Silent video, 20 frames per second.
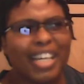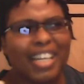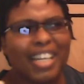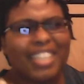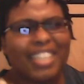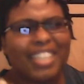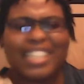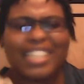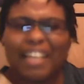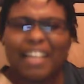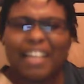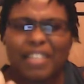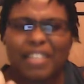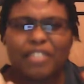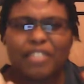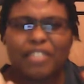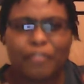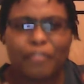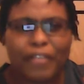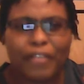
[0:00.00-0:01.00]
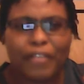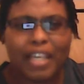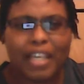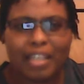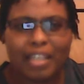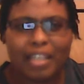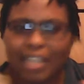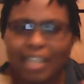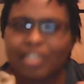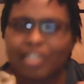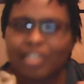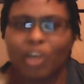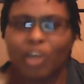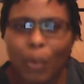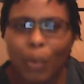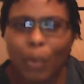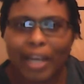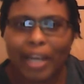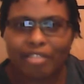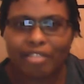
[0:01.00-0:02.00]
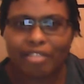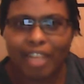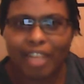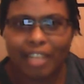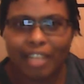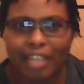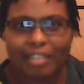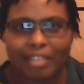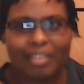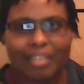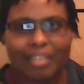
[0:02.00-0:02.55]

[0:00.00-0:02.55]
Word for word: you just have this feeling that's not quite right.